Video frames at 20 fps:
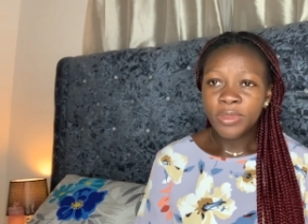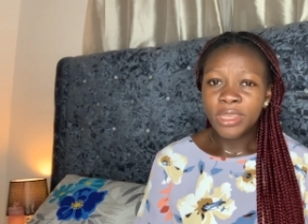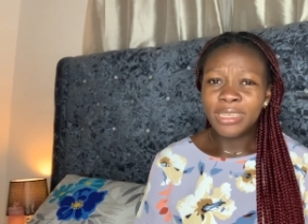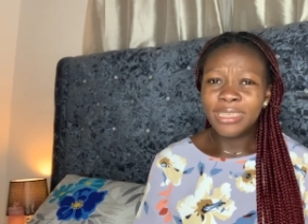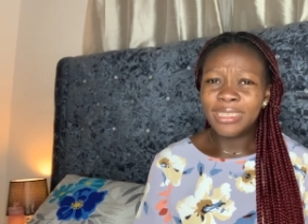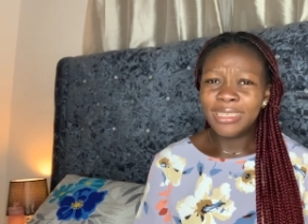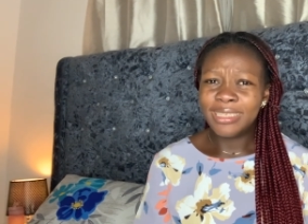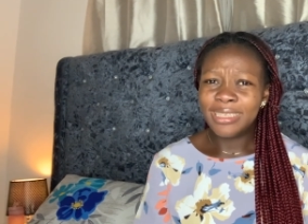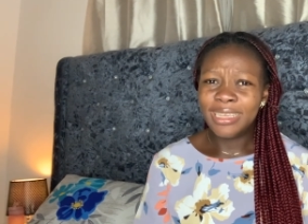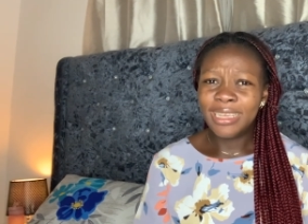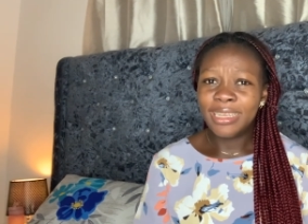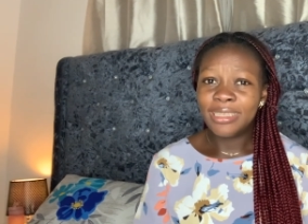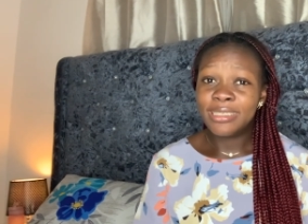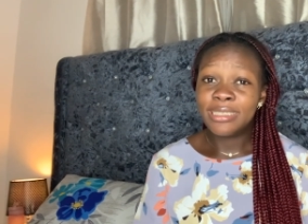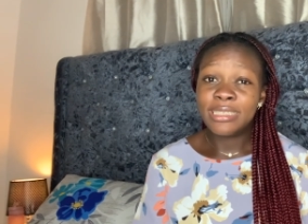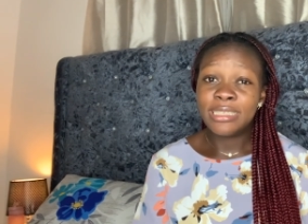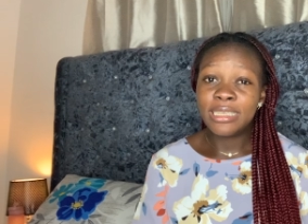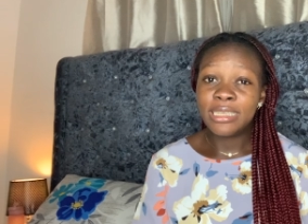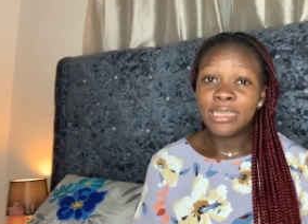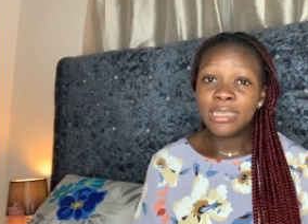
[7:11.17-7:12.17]
the
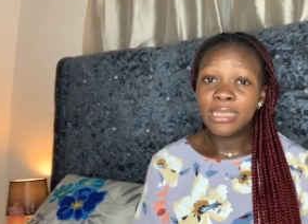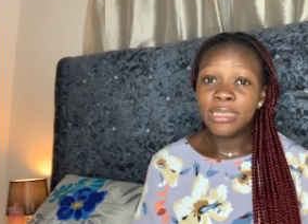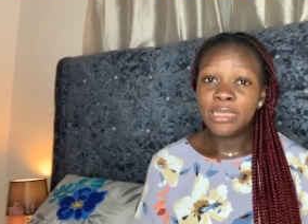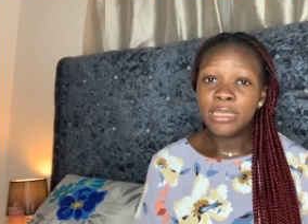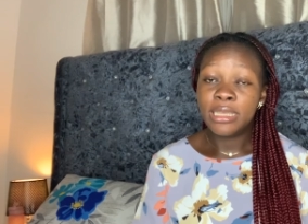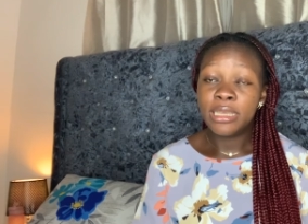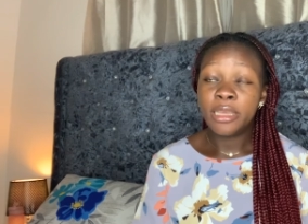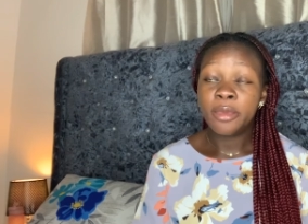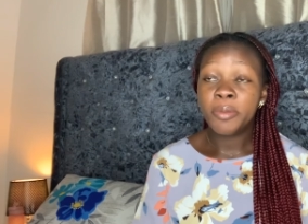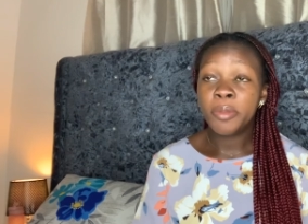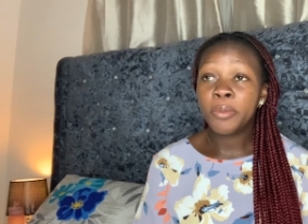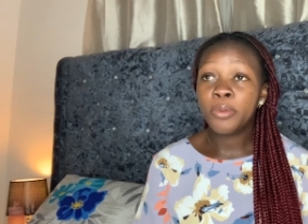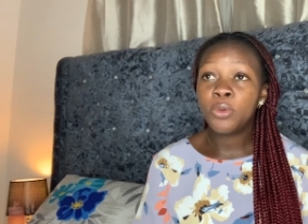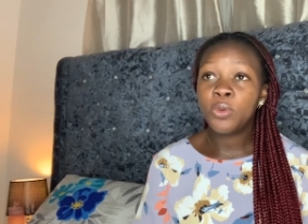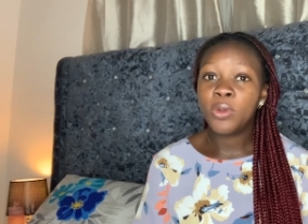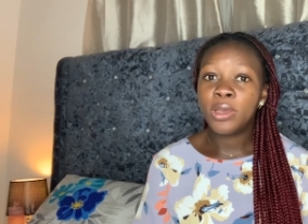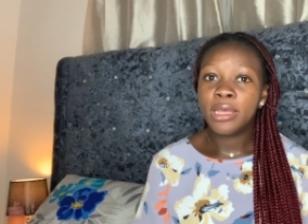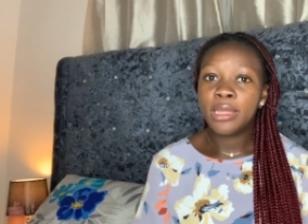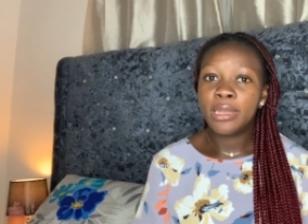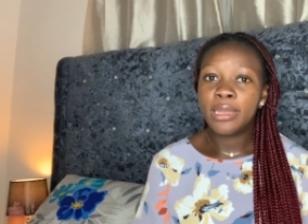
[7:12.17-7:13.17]
dnc cleaning people
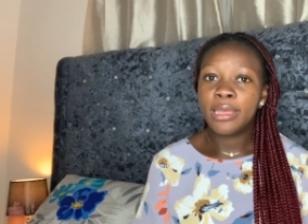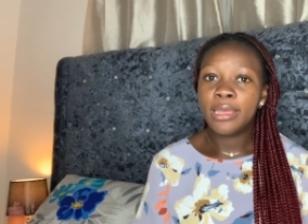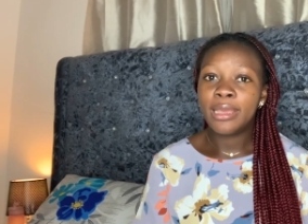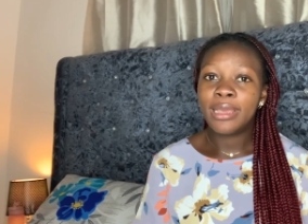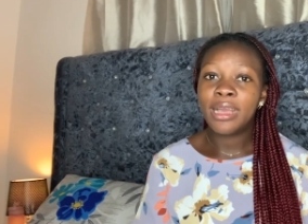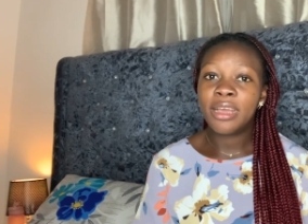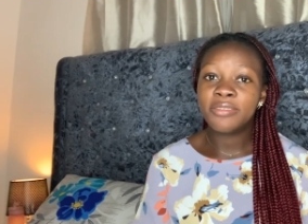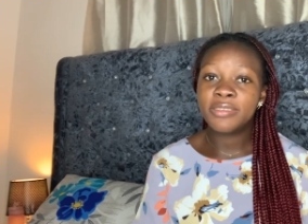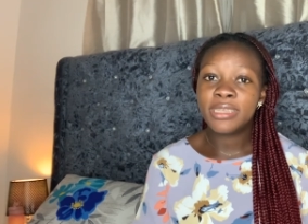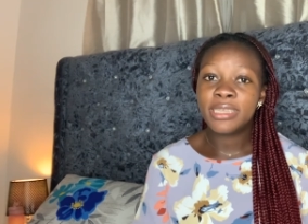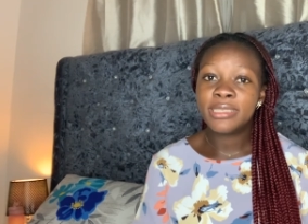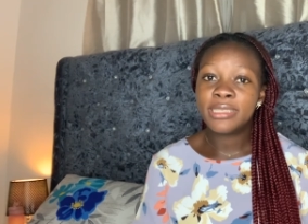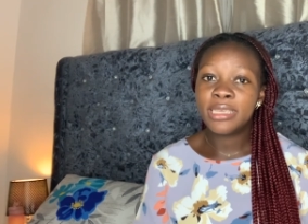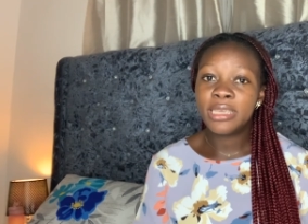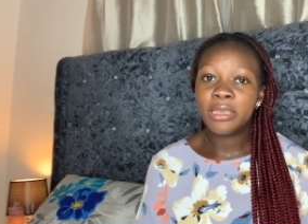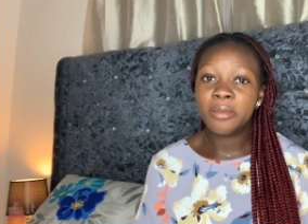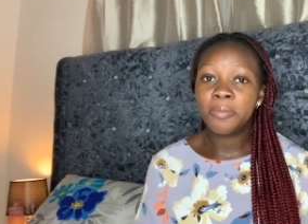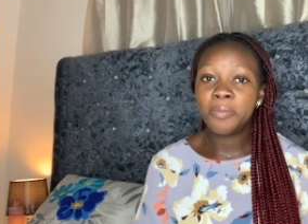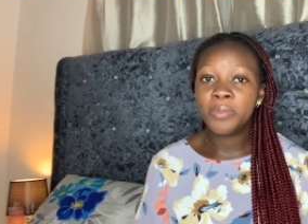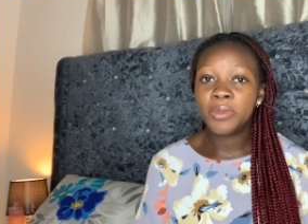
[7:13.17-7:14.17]
were like after
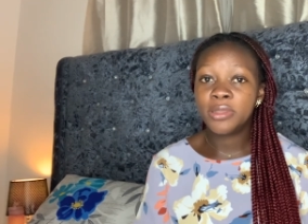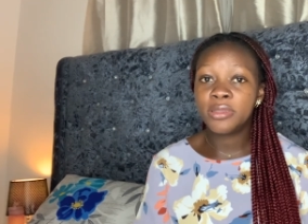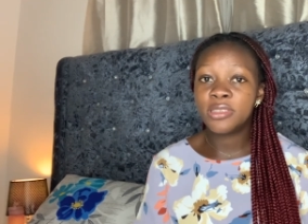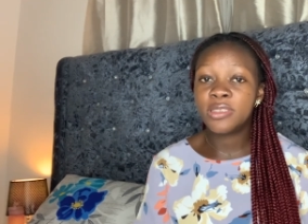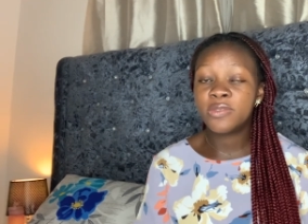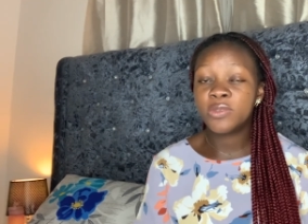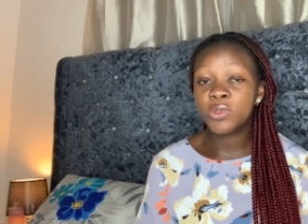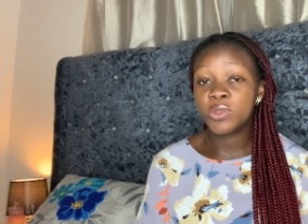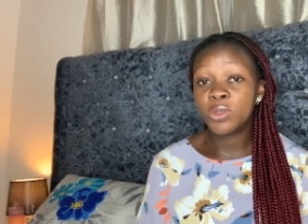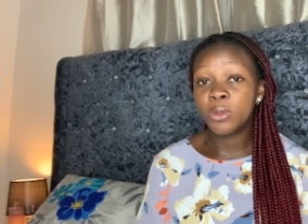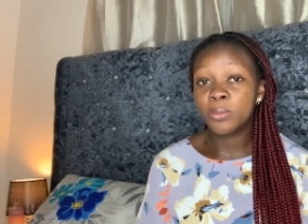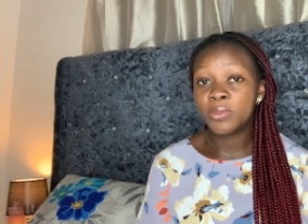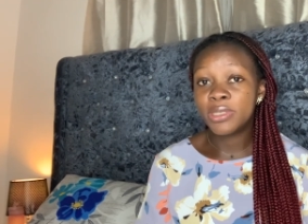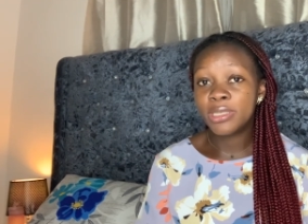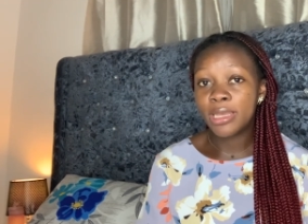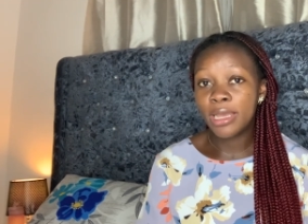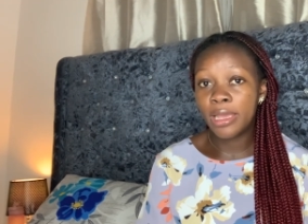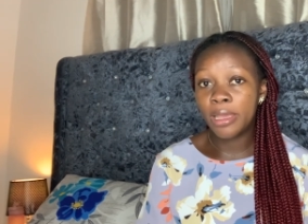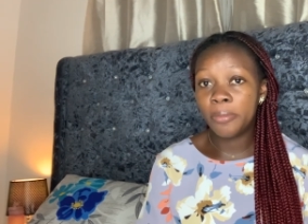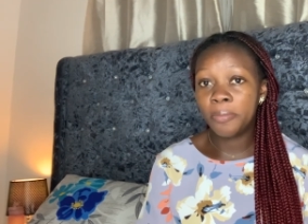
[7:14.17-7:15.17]
taking pills for some
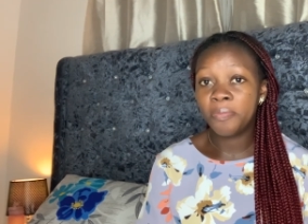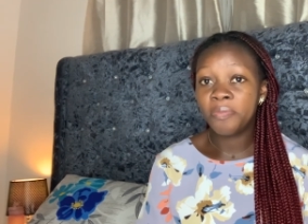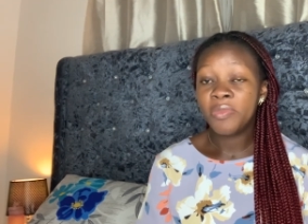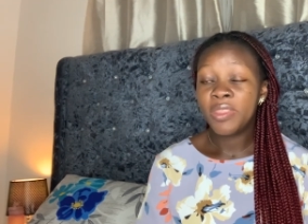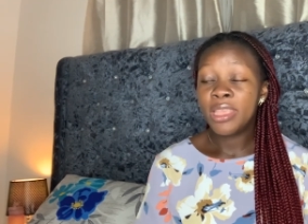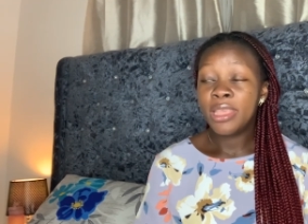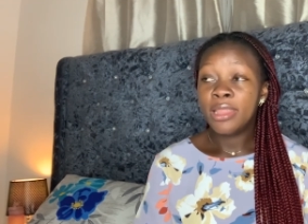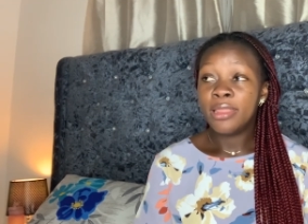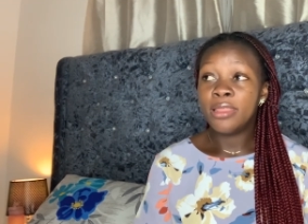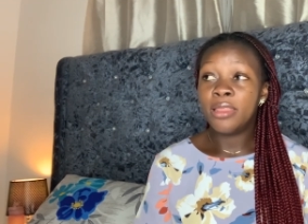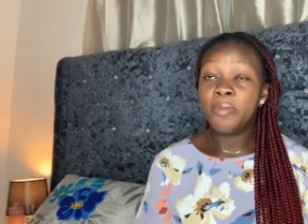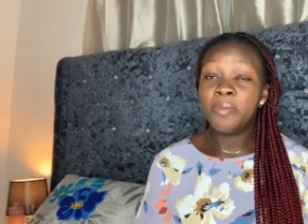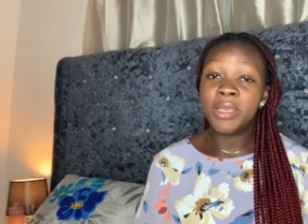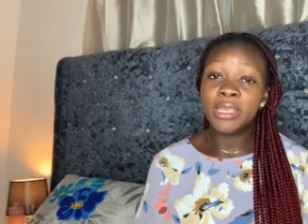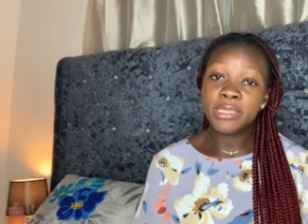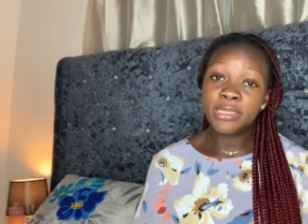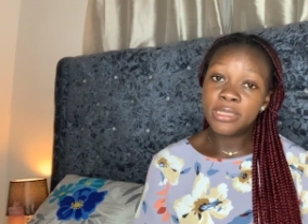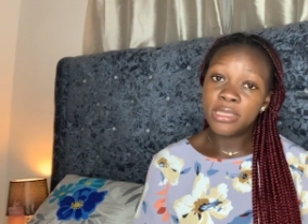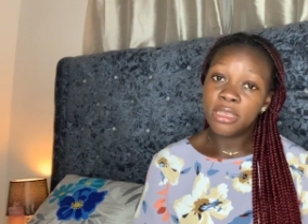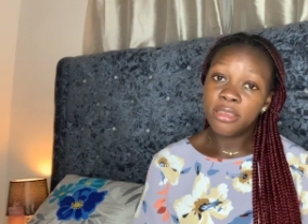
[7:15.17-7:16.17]
time the
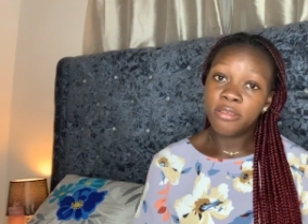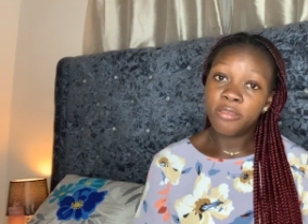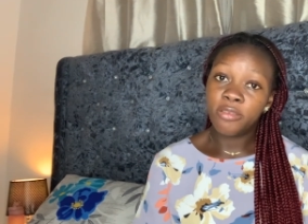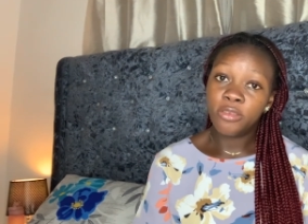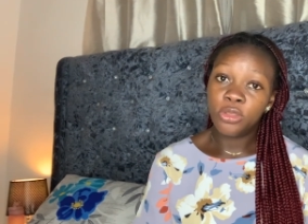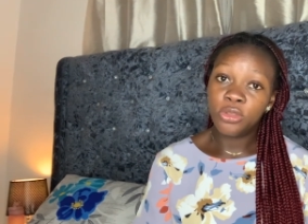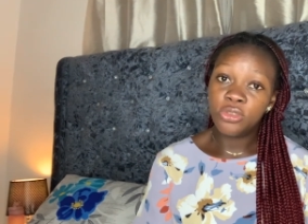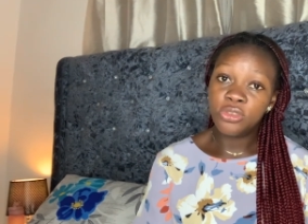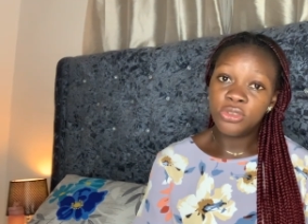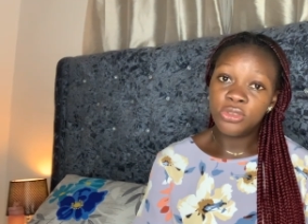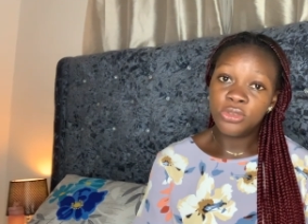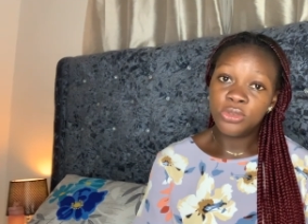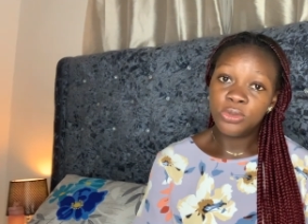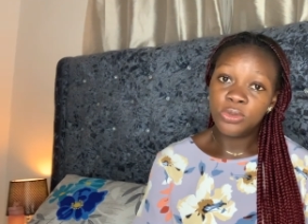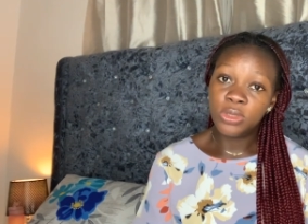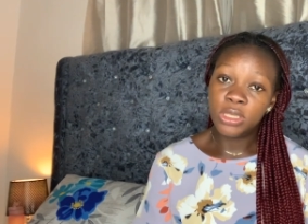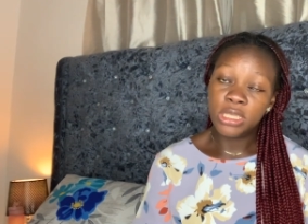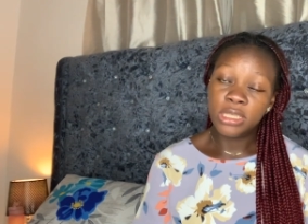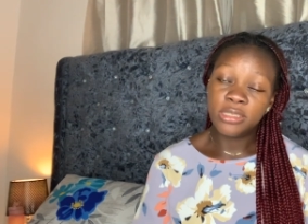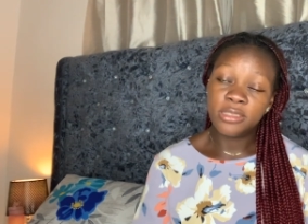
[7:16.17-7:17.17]
best thing for you to do
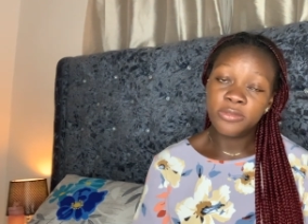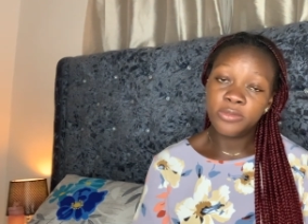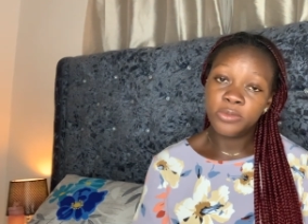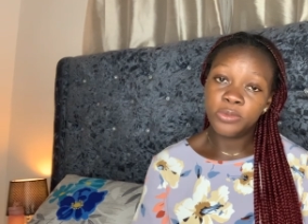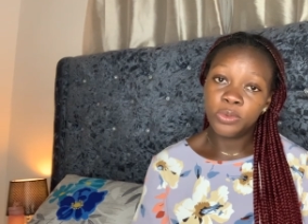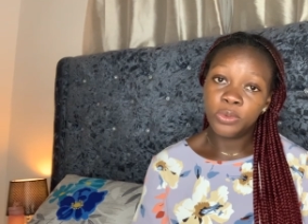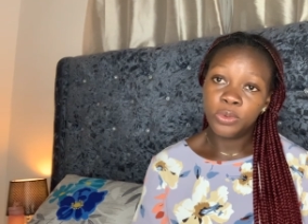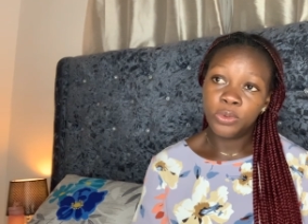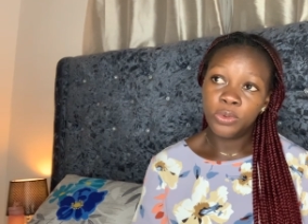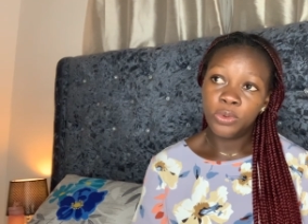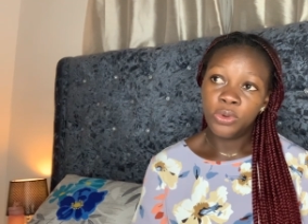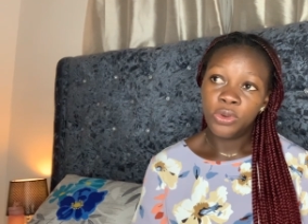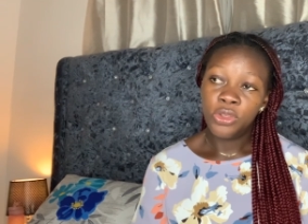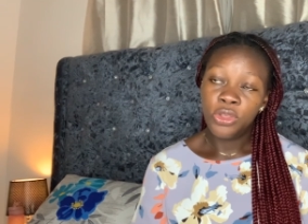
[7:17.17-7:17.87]
is for